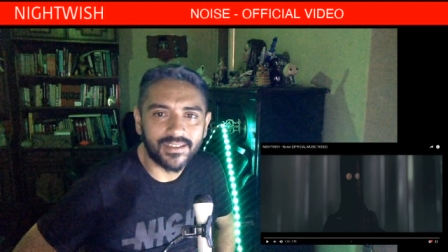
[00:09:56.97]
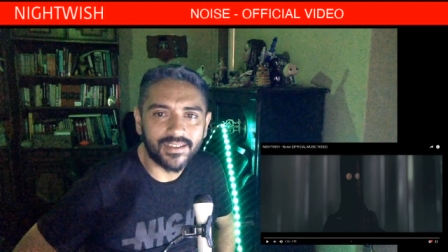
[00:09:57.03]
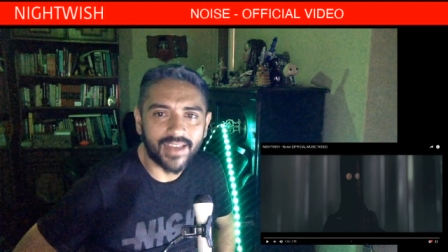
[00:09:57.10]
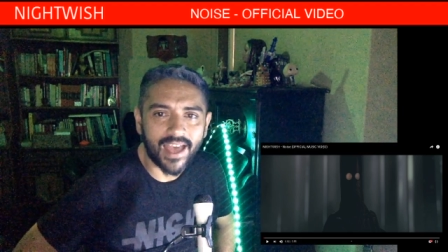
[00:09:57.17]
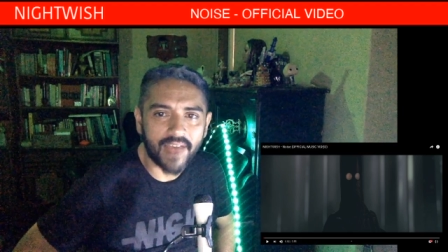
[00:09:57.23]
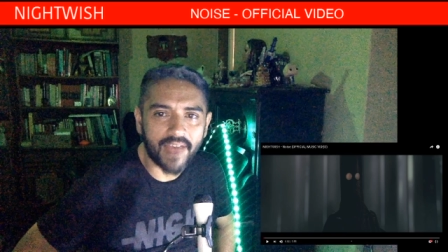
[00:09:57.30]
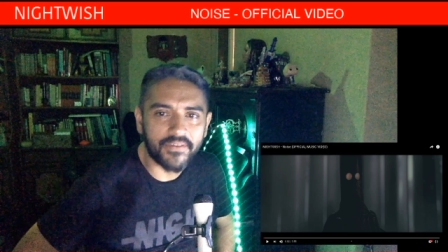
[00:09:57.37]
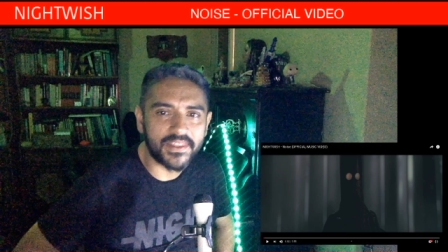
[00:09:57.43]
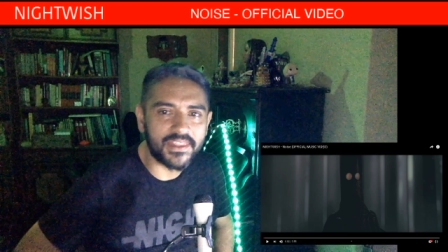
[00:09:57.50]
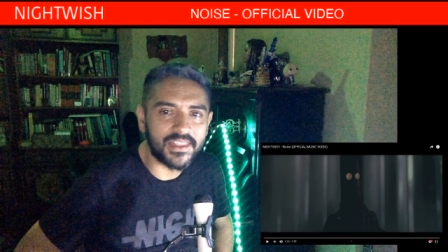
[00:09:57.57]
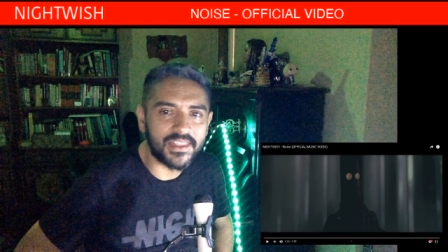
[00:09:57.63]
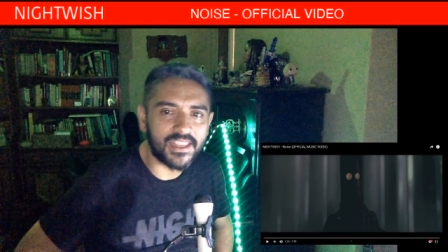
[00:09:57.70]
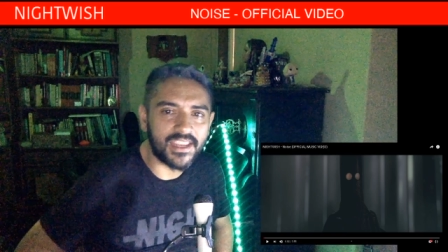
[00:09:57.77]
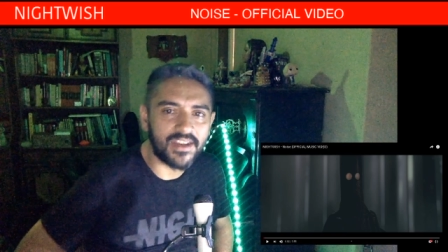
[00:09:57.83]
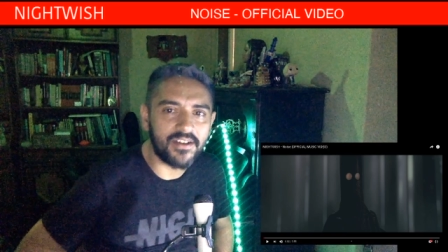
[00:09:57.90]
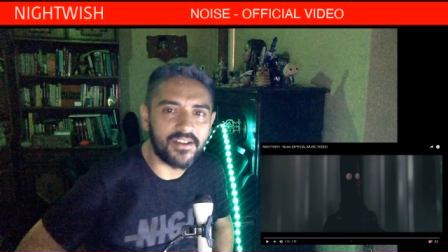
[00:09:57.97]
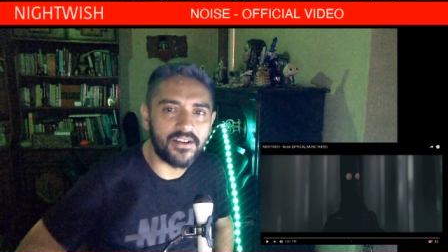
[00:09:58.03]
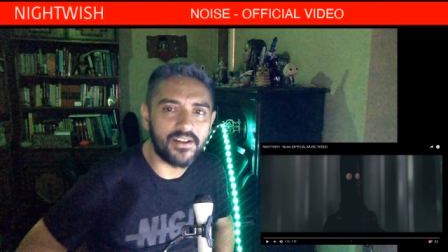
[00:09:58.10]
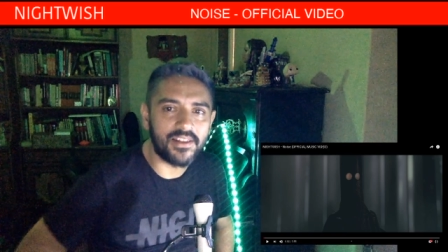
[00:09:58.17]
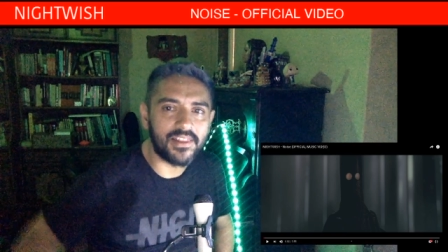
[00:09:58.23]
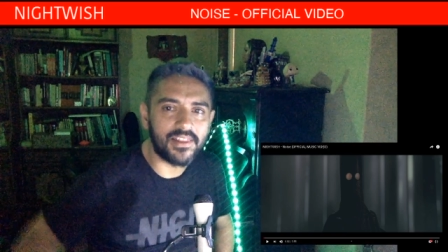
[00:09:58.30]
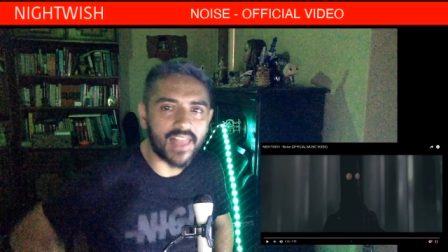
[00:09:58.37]
Have a near
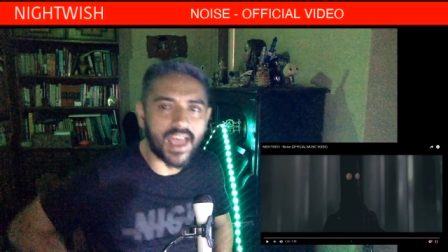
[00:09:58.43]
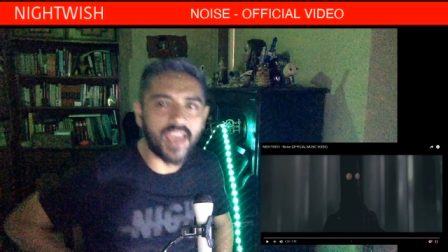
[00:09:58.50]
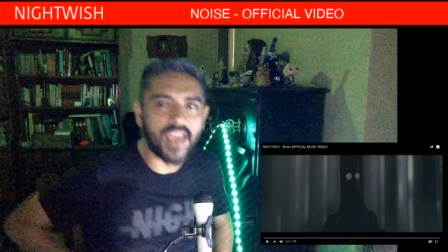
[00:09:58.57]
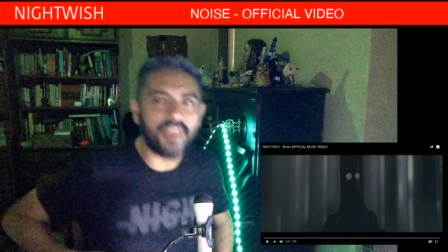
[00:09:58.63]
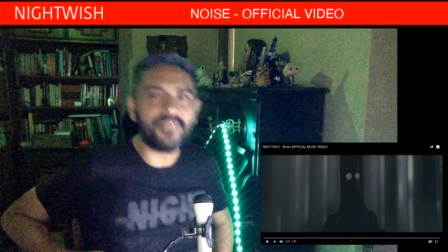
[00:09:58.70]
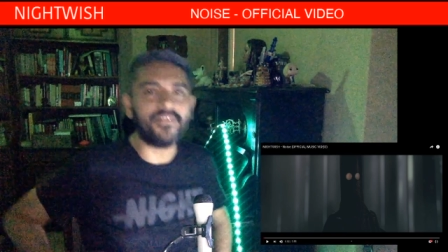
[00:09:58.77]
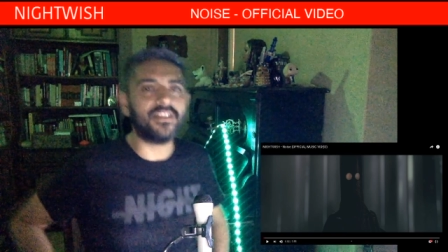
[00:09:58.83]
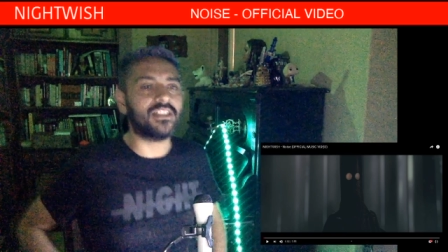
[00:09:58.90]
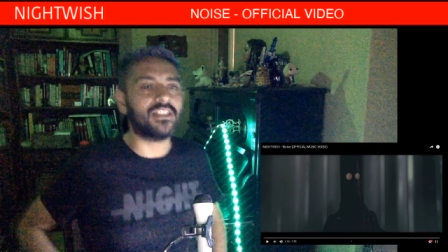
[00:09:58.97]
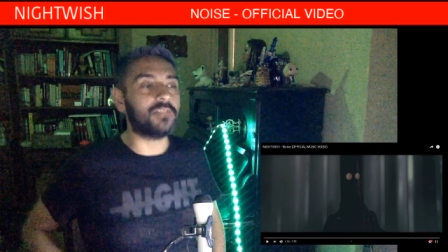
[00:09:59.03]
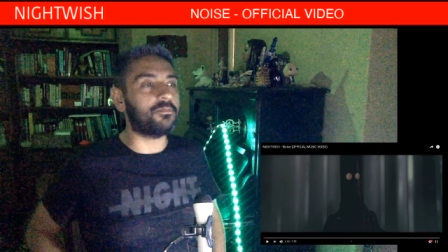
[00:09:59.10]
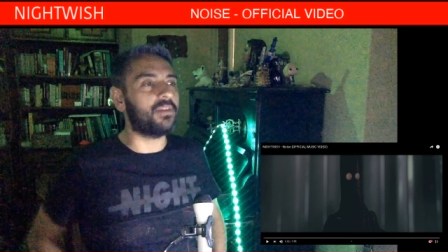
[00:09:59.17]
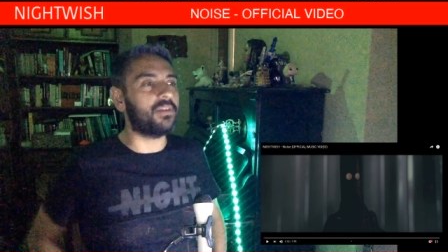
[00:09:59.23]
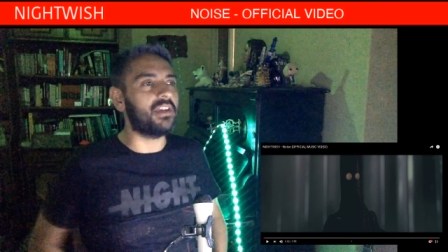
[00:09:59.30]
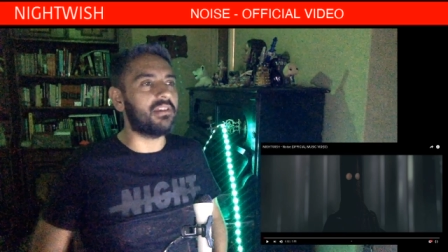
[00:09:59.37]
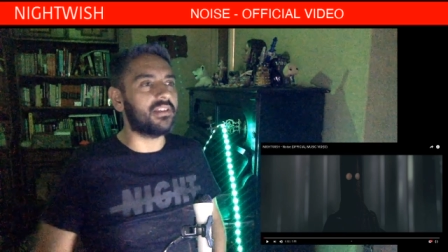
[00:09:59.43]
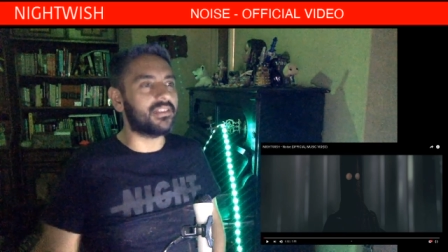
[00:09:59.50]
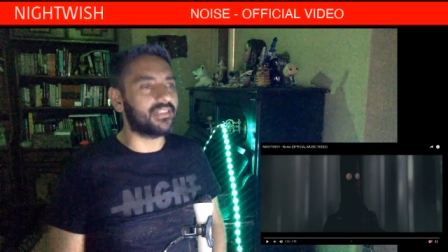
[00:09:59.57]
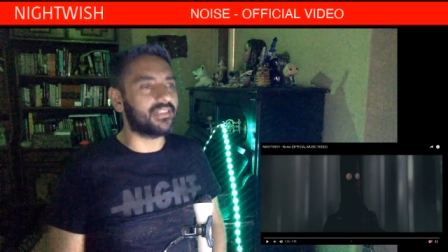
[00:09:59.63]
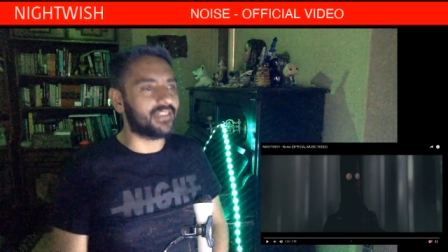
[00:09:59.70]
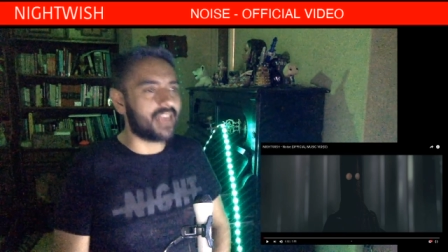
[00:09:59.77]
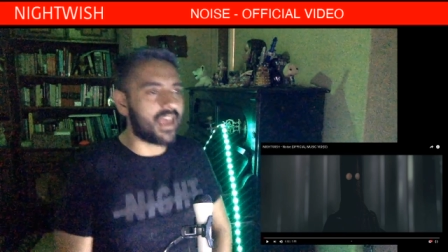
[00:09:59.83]
life
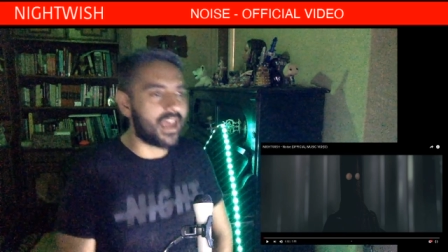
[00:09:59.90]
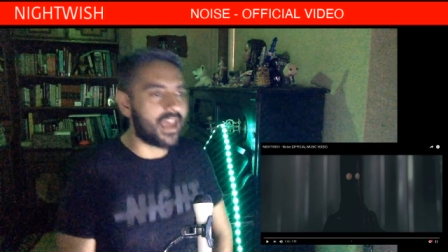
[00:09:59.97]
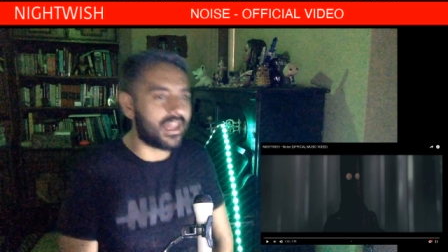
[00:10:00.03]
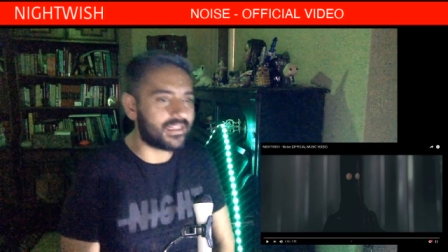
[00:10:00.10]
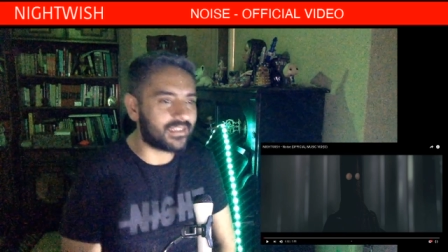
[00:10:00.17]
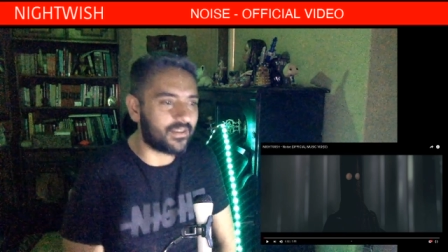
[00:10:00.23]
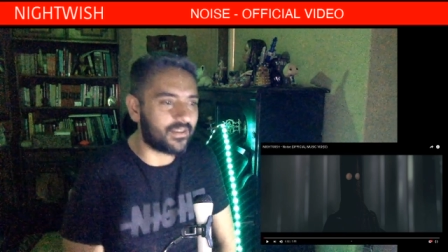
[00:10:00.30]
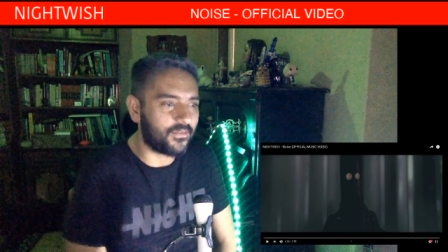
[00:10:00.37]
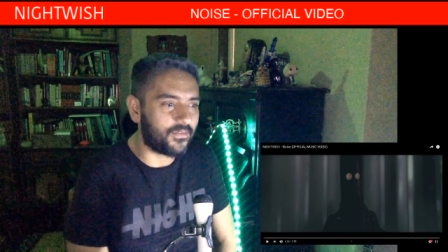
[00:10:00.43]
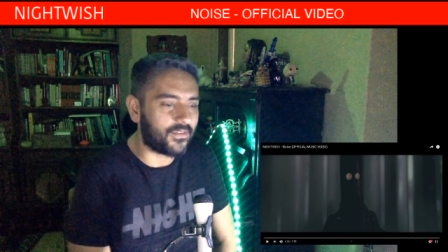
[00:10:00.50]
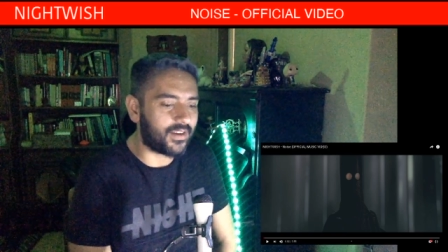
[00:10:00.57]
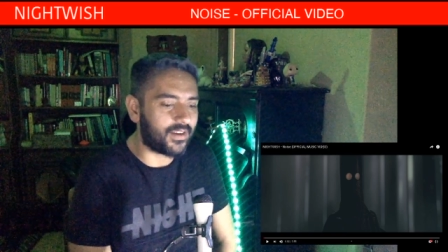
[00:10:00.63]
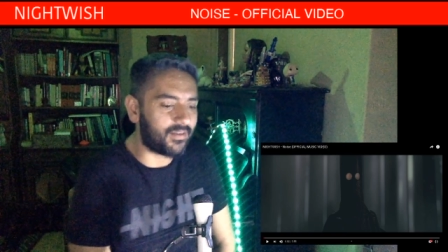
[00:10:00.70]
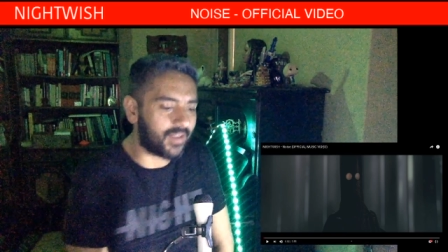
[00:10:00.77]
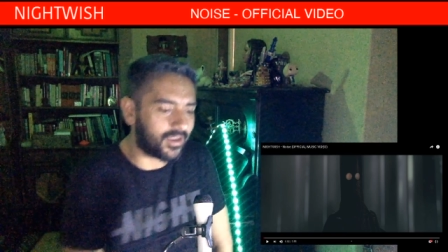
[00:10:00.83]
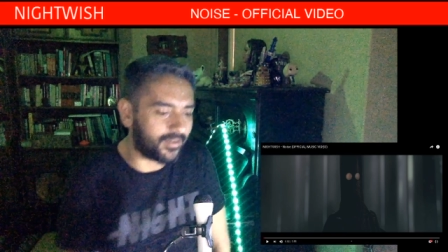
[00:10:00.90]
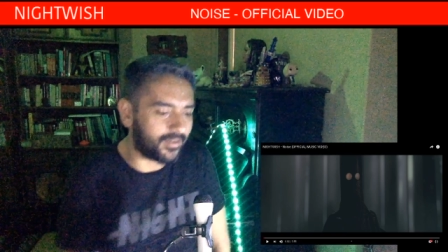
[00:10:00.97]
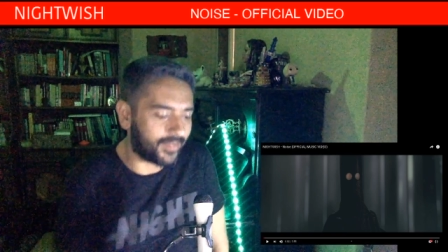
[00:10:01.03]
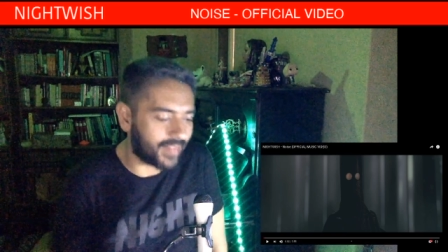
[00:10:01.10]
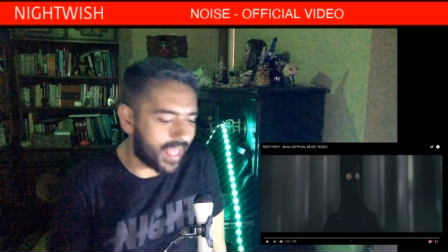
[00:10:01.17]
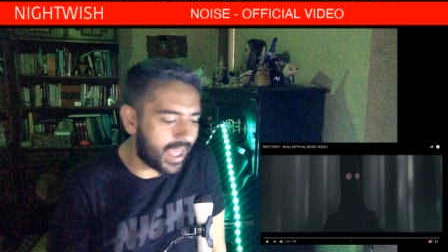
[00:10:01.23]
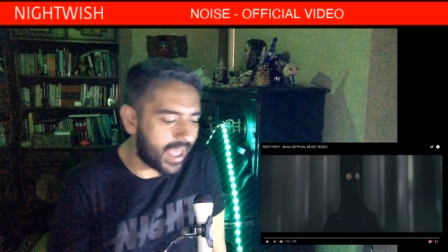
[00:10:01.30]
experience. That's a very good
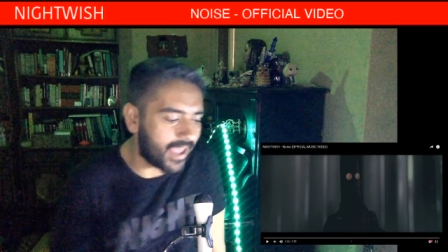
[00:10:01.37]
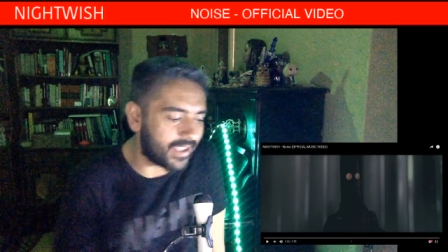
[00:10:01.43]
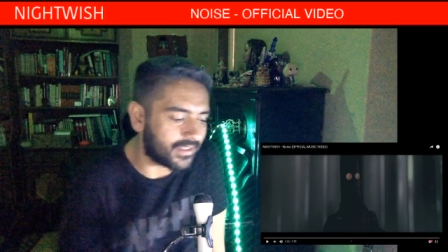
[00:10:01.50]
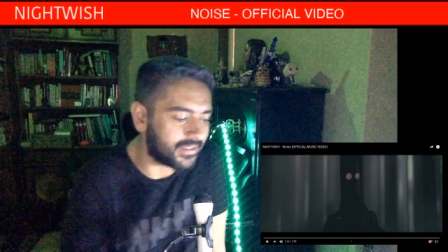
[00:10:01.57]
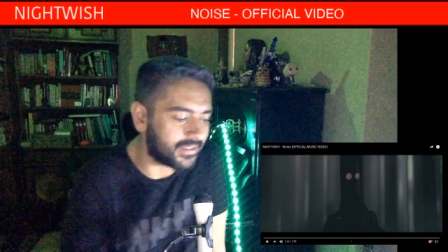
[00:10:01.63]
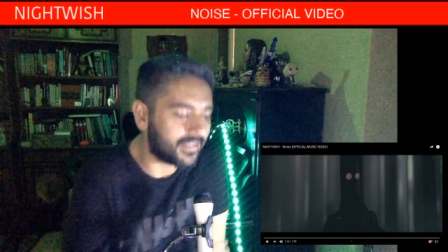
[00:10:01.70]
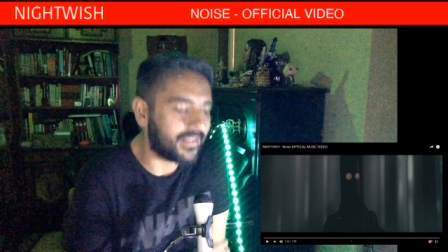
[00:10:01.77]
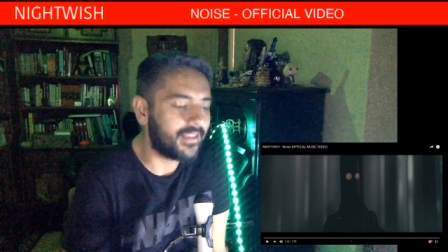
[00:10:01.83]
line.